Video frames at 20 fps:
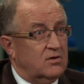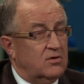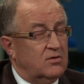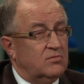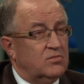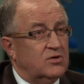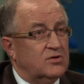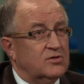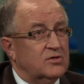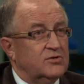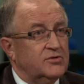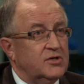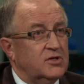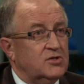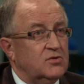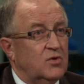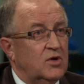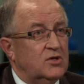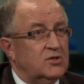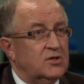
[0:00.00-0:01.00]
own personal
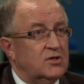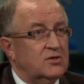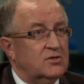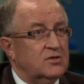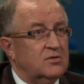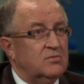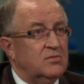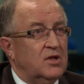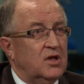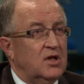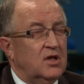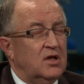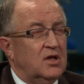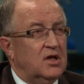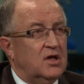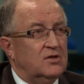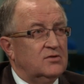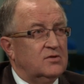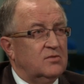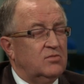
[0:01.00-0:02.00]
situation is
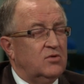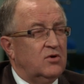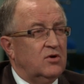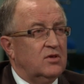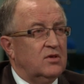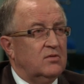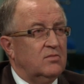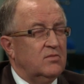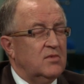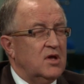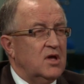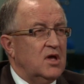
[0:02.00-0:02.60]
and support them.